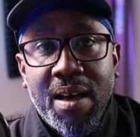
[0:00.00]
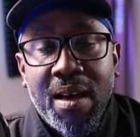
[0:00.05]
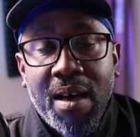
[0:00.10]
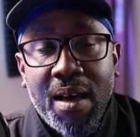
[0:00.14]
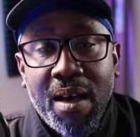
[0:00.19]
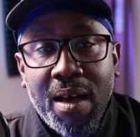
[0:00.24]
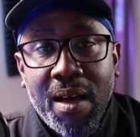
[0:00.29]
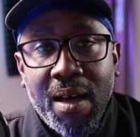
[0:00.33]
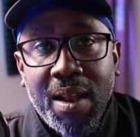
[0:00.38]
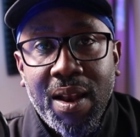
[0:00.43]

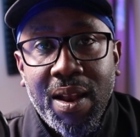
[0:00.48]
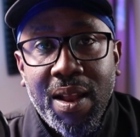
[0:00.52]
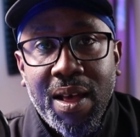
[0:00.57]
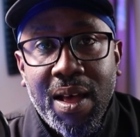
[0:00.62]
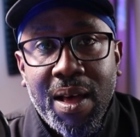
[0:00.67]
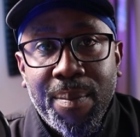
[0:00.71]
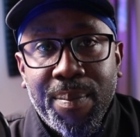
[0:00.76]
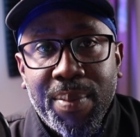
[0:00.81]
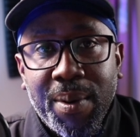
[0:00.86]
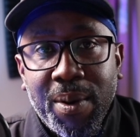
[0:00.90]
all
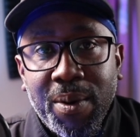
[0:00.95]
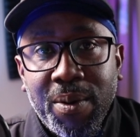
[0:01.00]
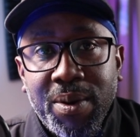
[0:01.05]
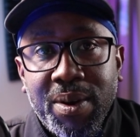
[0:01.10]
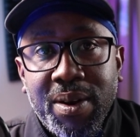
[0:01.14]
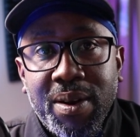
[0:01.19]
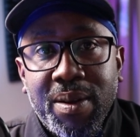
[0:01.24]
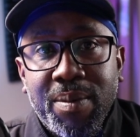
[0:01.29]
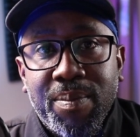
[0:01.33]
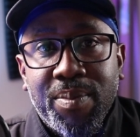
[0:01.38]

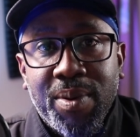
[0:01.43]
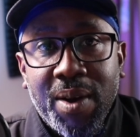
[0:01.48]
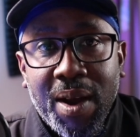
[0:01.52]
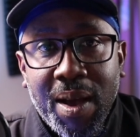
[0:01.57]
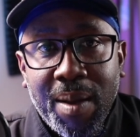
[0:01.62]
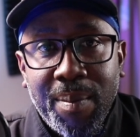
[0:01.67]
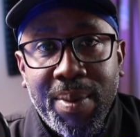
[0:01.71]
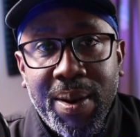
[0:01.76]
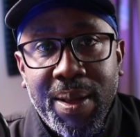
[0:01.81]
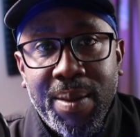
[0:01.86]
about
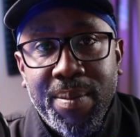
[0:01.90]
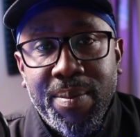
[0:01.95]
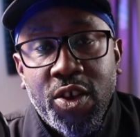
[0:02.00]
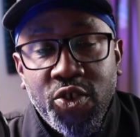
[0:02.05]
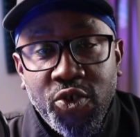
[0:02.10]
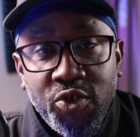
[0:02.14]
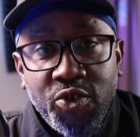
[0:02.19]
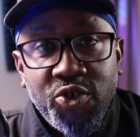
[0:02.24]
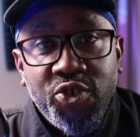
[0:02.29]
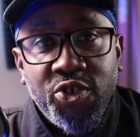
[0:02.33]
problems.
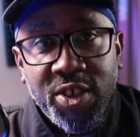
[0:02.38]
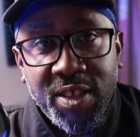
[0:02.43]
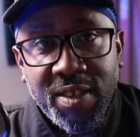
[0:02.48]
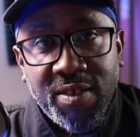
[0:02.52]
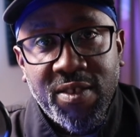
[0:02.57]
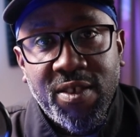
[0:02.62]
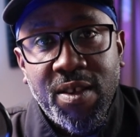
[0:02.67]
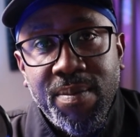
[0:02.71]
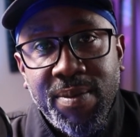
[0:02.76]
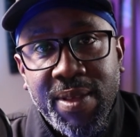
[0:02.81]
You should
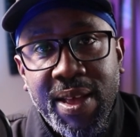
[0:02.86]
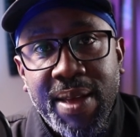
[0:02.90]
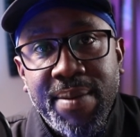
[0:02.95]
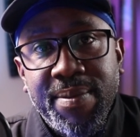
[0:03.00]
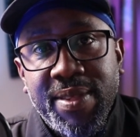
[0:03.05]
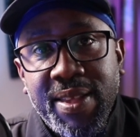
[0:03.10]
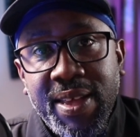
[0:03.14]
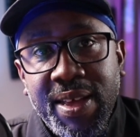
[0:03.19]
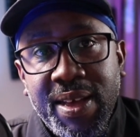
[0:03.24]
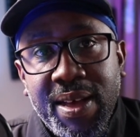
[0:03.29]

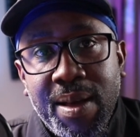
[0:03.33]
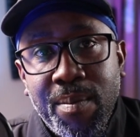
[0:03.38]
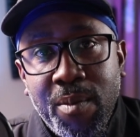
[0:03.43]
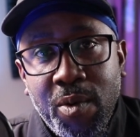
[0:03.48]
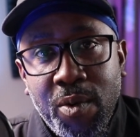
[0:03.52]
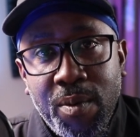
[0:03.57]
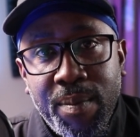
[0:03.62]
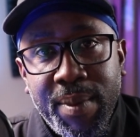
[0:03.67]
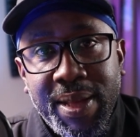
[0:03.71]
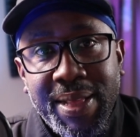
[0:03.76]
sometimes take a
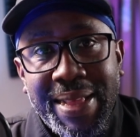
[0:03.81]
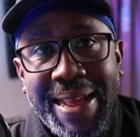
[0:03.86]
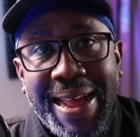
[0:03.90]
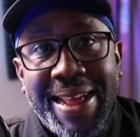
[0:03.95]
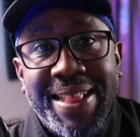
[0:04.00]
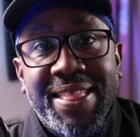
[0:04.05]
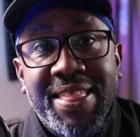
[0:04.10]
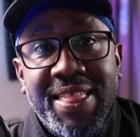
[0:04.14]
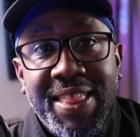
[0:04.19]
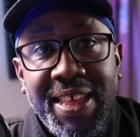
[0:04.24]
moment
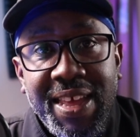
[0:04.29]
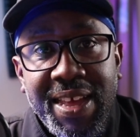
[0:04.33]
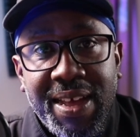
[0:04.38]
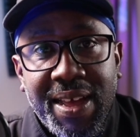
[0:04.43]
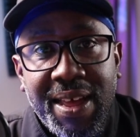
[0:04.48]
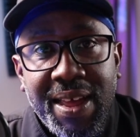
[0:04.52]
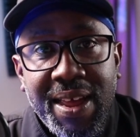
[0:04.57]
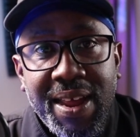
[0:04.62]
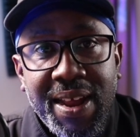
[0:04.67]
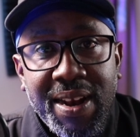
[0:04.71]
and
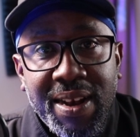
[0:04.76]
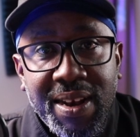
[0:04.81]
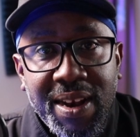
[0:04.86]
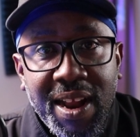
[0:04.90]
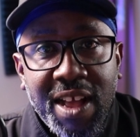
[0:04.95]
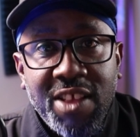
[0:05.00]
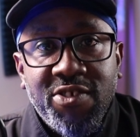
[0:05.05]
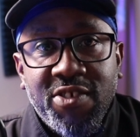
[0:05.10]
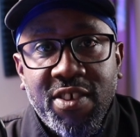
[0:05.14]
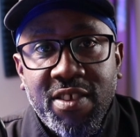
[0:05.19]
think
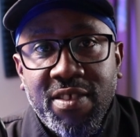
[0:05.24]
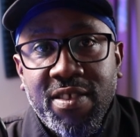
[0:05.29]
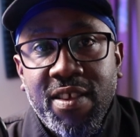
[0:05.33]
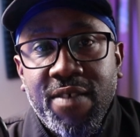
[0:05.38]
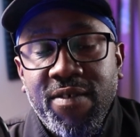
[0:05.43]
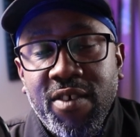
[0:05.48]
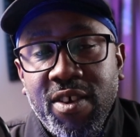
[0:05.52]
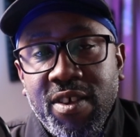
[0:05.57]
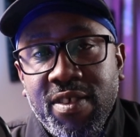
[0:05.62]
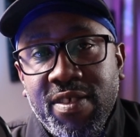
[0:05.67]
not just
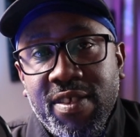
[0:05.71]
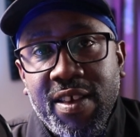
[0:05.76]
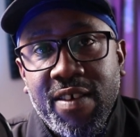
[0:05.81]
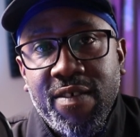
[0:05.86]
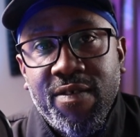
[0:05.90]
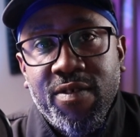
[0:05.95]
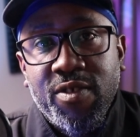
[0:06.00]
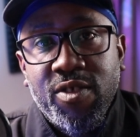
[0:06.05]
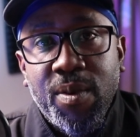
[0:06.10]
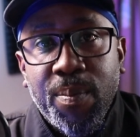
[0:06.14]
of
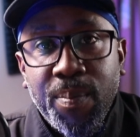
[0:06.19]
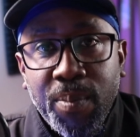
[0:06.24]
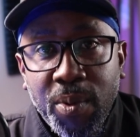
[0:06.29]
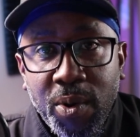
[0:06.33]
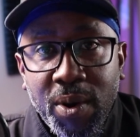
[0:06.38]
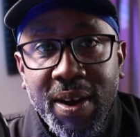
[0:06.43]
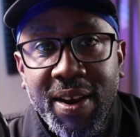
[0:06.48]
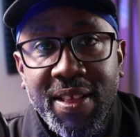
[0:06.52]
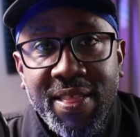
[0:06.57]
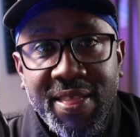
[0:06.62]
yourself,
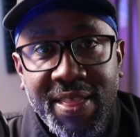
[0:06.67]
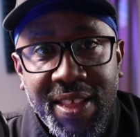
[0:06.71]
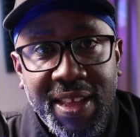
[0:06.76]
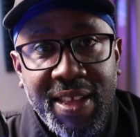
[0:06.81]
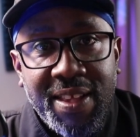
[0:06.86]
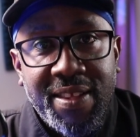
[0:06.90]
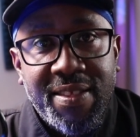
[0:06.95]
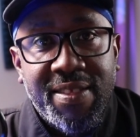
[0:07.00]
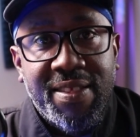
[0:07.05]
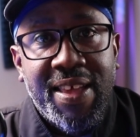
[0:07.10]
support the
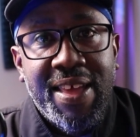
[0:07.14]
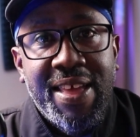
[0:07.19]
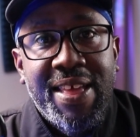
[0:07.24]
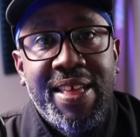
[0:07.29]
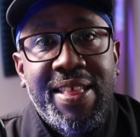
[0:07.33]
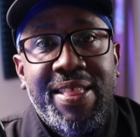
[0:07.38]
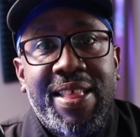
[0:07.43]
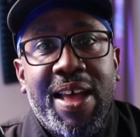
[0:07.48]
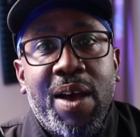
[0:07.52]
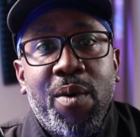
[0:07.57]
things
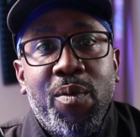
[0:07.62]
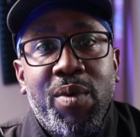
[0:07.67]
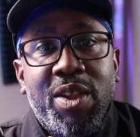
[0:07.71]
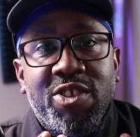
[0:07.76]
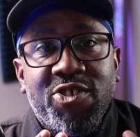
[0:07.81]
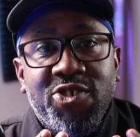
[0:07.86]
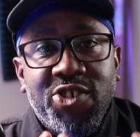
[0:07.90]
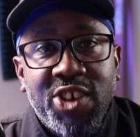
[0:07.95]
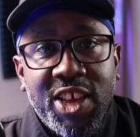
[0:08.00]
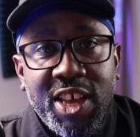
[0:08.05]
that will
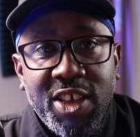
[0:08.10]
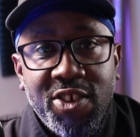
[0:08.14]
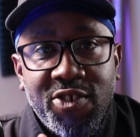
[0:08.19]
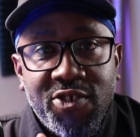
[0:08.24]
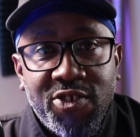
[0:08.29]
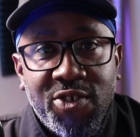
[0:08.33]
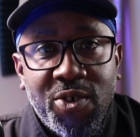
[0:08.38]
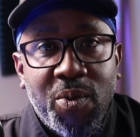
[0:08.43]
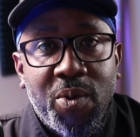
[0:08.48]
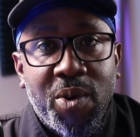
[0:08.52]

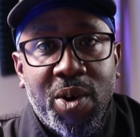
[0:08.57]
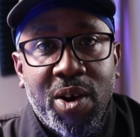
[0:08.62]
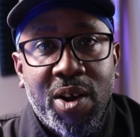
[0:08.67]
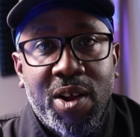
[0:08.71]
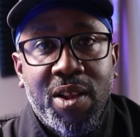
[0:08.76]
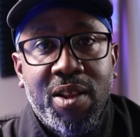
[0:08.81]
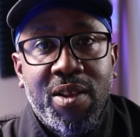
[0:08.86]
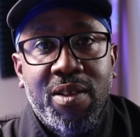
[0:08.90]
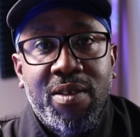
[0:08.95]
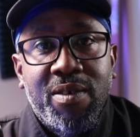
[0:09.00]
change the
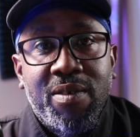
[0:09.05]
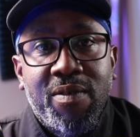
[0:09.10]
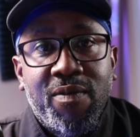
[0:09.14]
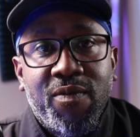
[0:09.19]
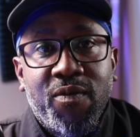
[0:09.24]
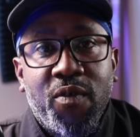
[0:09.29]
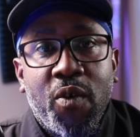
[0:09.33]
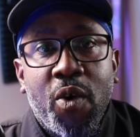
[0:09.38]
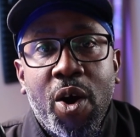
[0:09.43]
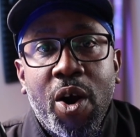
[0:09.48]
world
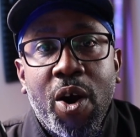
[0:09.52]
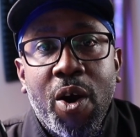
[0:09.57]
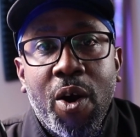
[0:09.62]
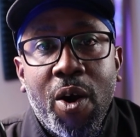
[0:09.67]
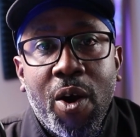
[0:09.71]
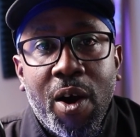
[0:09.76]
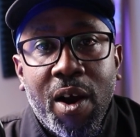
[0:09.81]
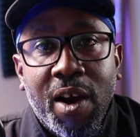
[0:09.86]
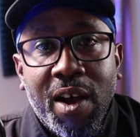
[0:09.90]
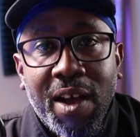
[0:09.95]
for
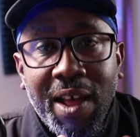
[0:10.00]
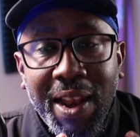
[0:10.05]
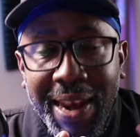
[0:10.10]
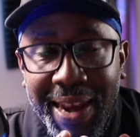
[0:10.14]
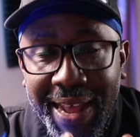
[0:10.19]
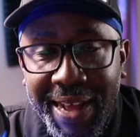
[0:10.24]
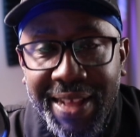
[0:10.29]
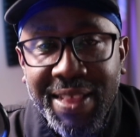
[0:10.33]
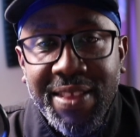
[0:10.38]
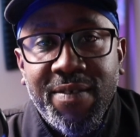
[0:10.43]
our
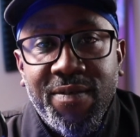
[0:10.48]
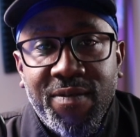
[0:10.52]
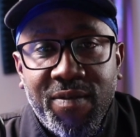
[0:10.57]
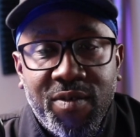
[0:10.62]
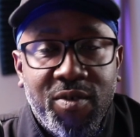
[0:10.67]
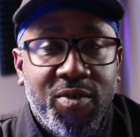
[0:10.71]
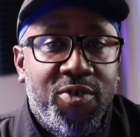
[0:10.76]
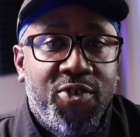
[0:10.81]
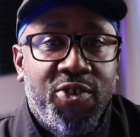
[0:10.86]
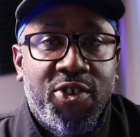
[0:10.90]
collective
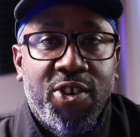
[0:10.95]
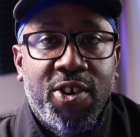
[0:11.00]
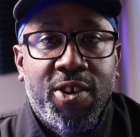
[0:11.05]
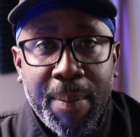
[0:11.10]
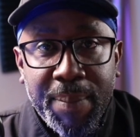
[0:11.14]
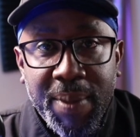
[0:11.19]
future.